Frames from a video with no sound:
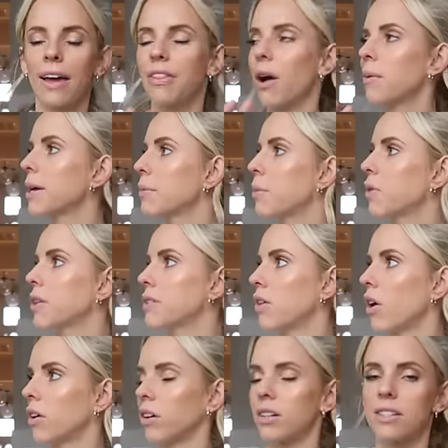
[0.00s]
I thought we could put these
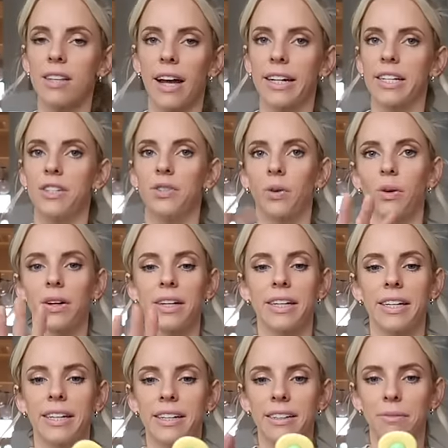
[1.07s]
on our sliding door and
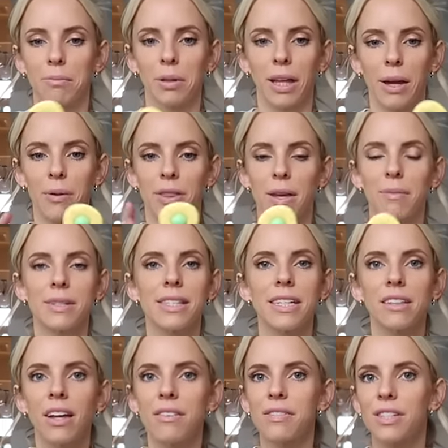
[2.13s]
he can play with them because
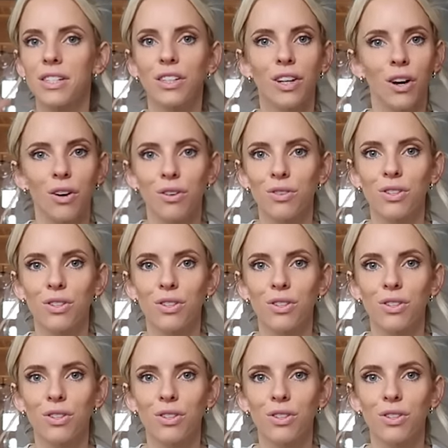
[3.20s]
he loves to go